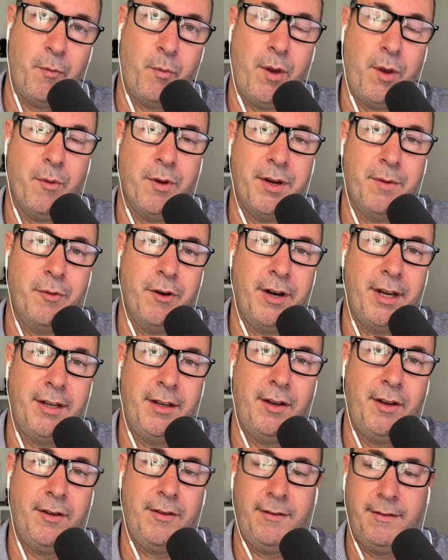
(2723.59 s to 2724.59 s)
We wanted to bring
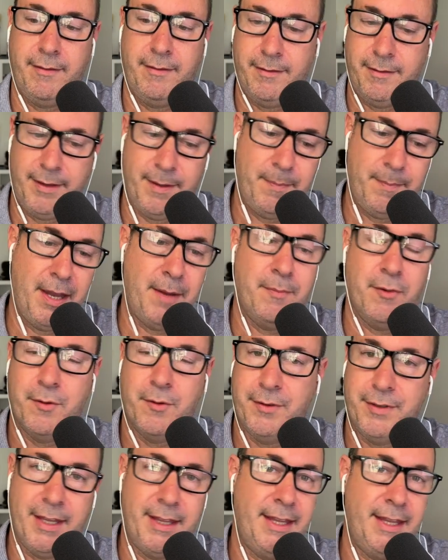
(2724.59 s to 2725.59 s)
you the
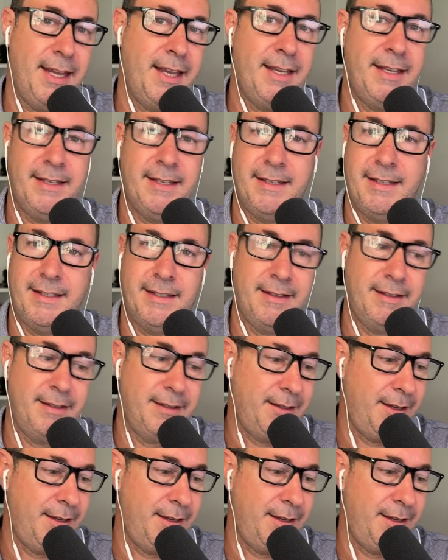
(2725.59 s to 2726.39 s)
people, the things,